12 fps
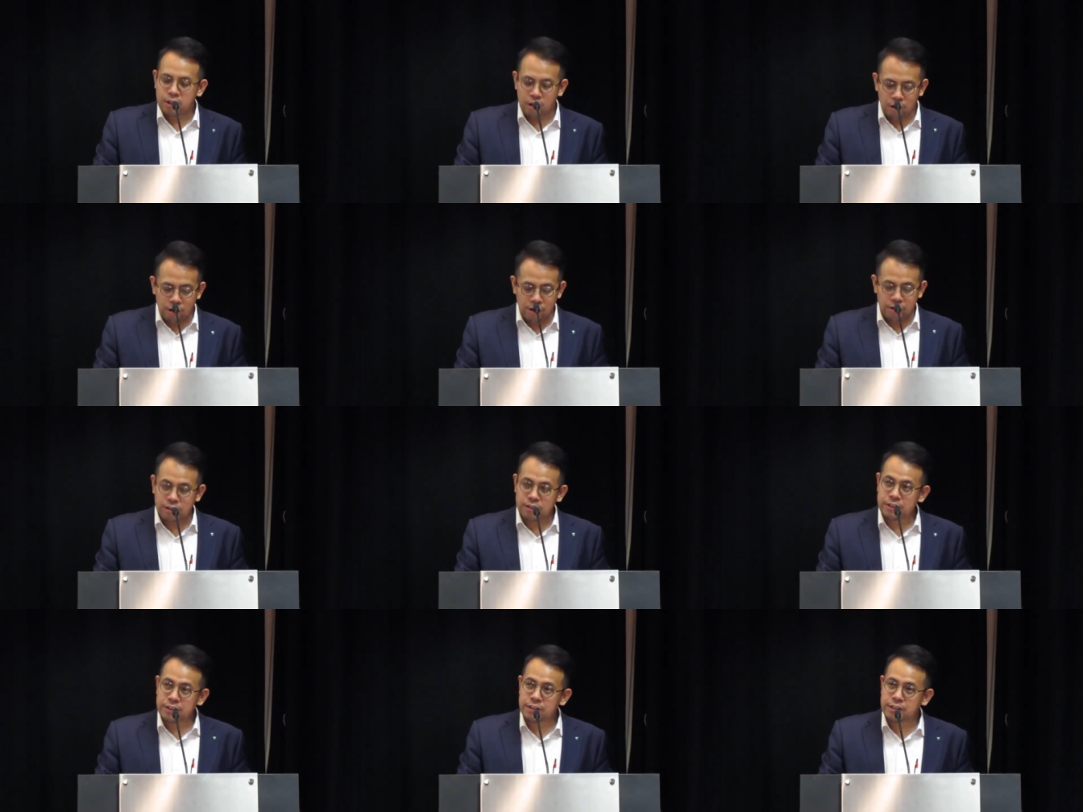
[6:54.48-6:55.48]
Or
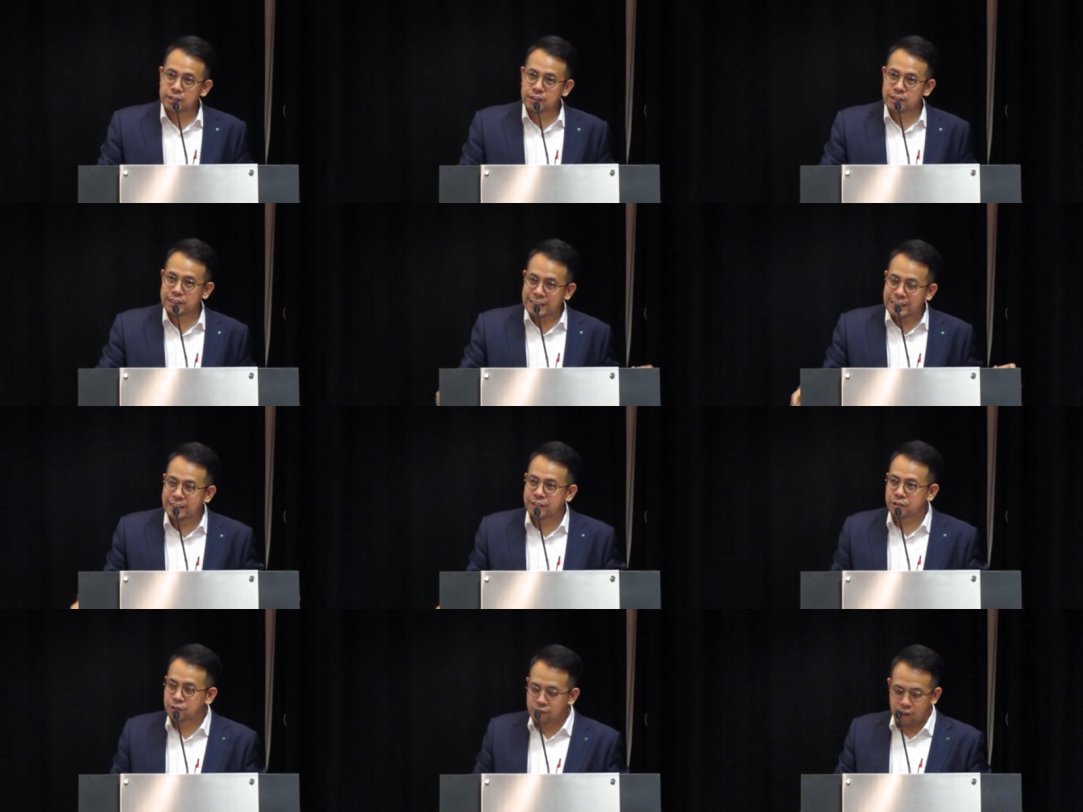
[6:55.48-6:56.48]
consider the
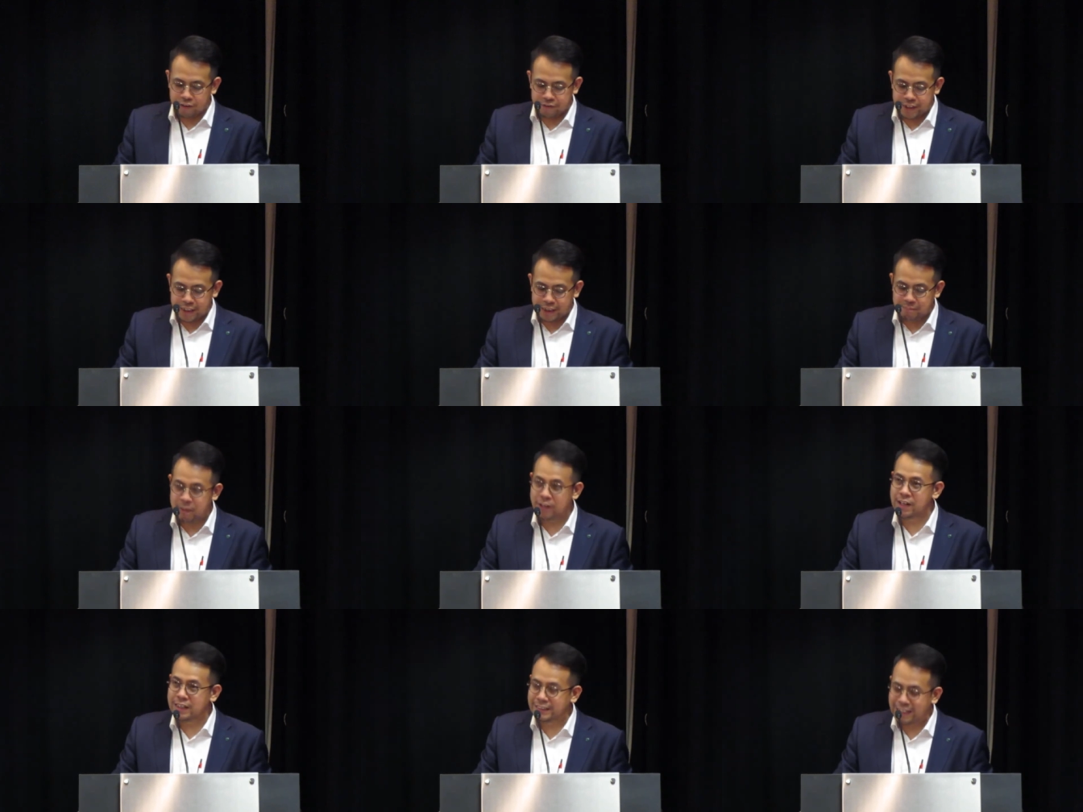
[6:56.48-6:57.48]
role of the
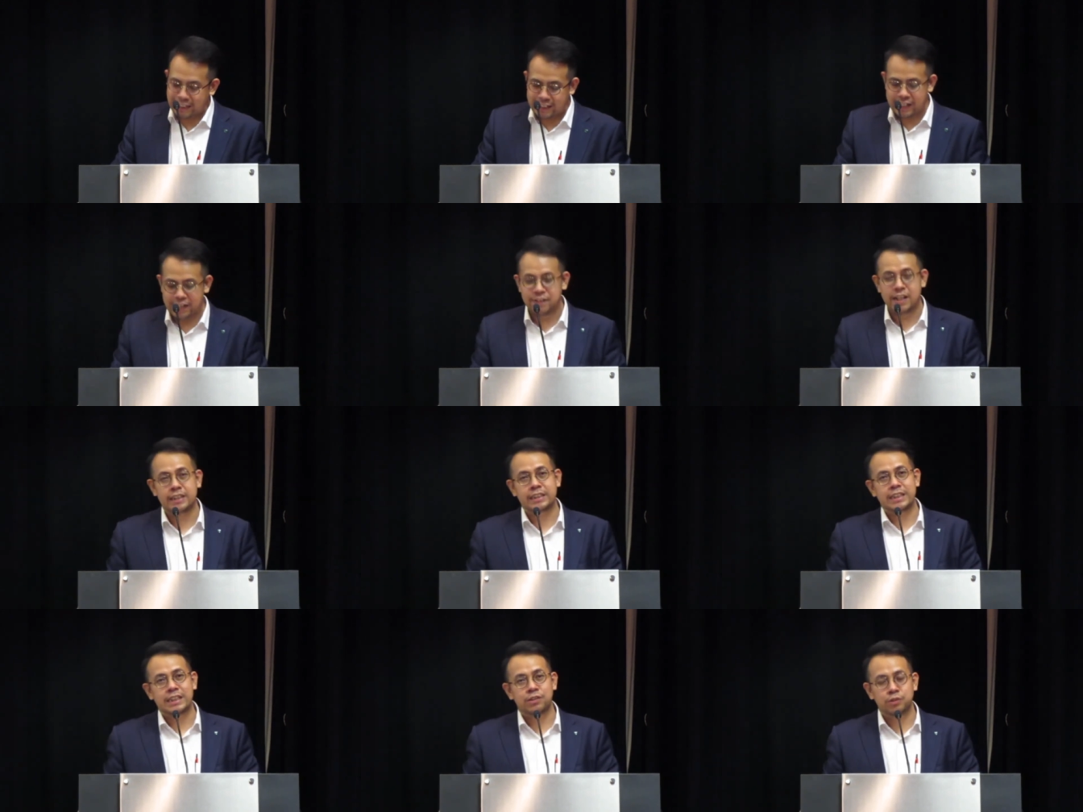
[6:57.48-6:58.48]
Perak state legal
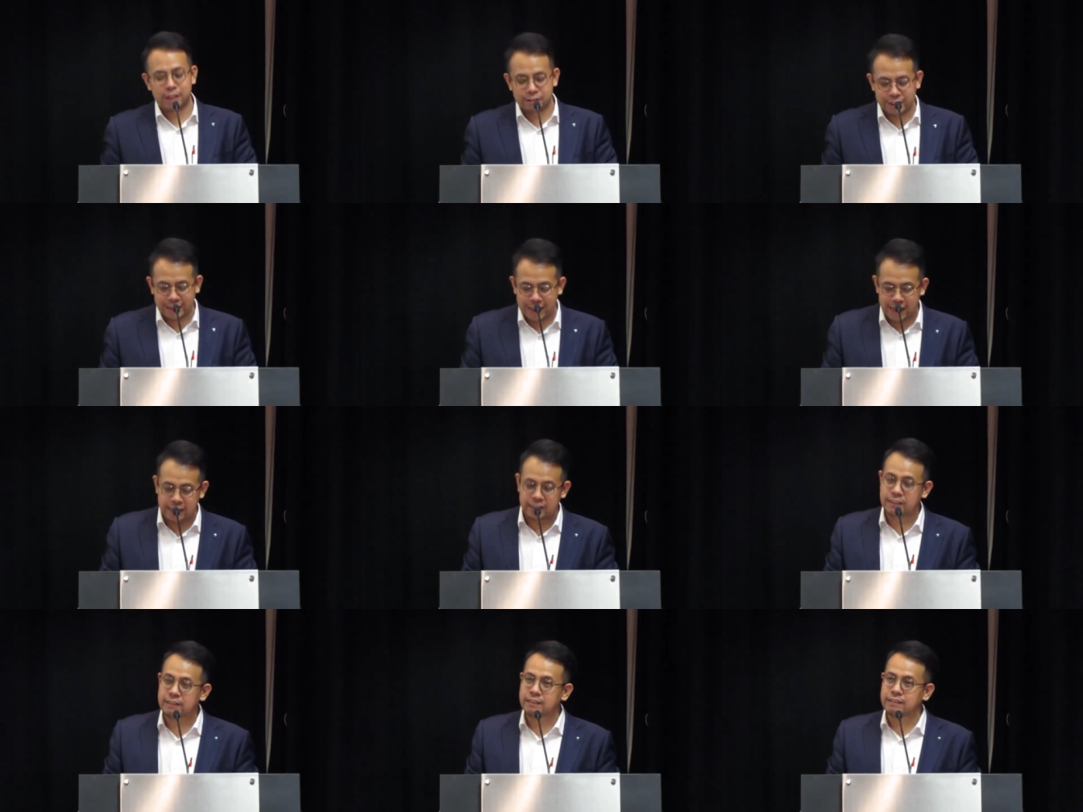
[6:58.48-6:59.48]
advisor in
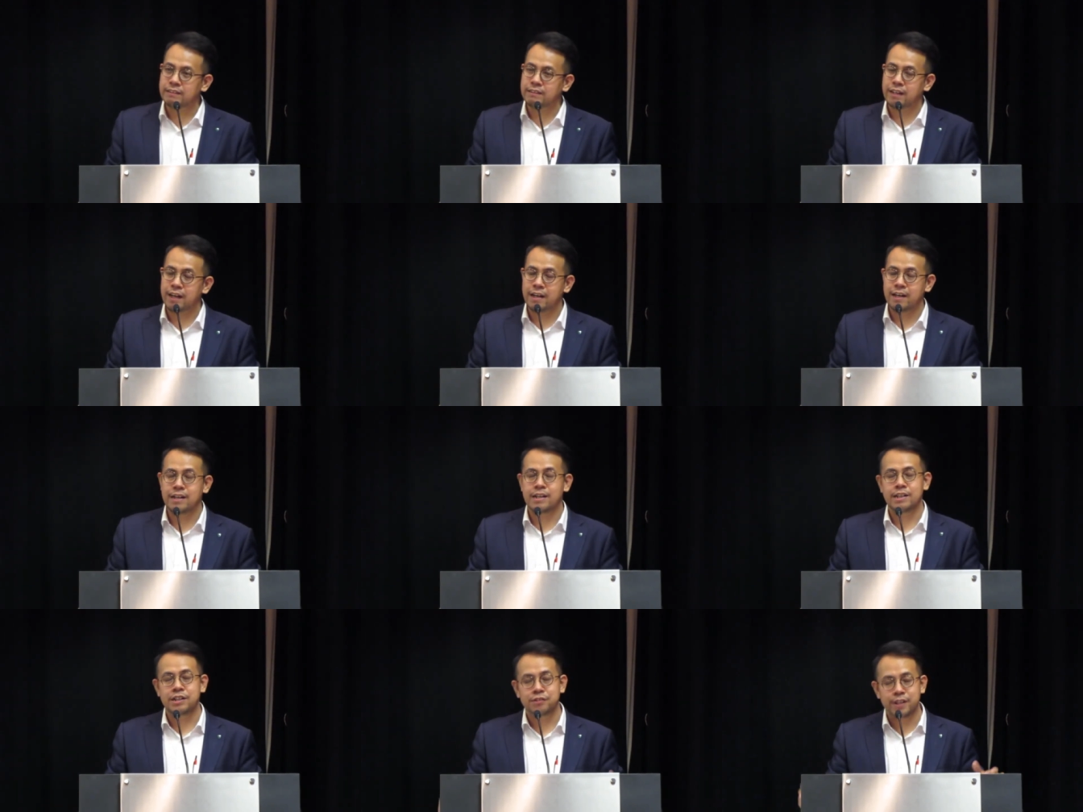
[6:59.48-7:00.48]
2009
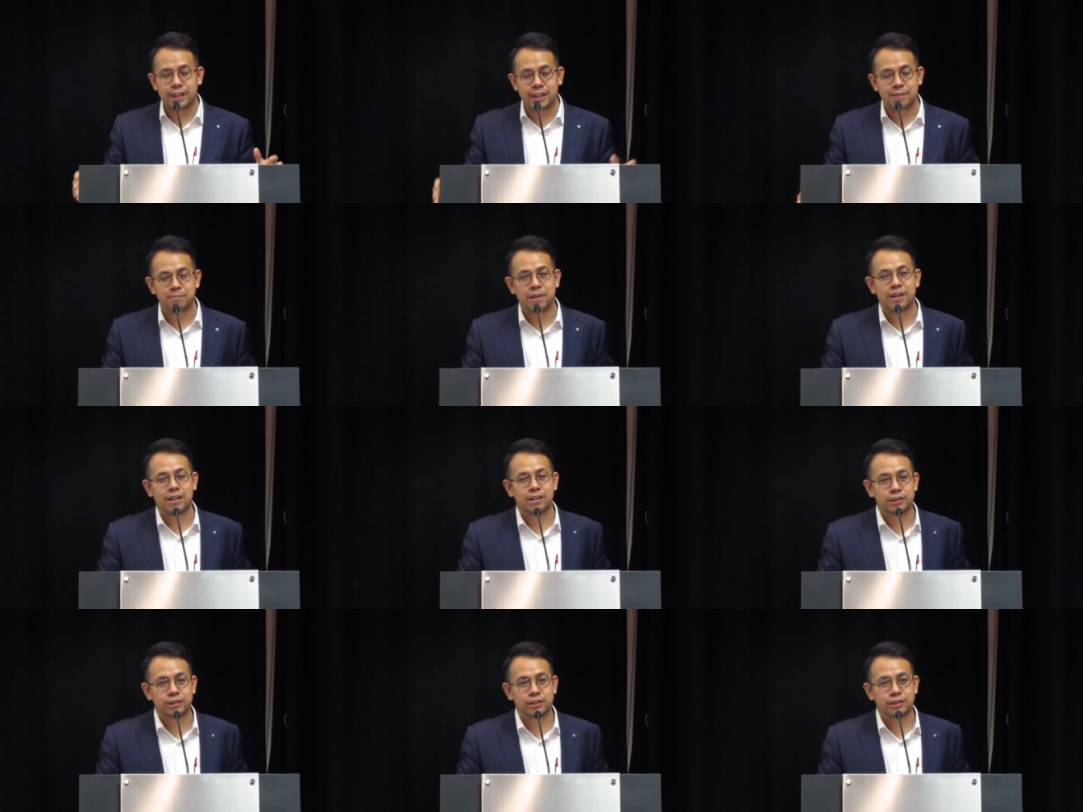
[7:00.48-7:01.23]
during the Perak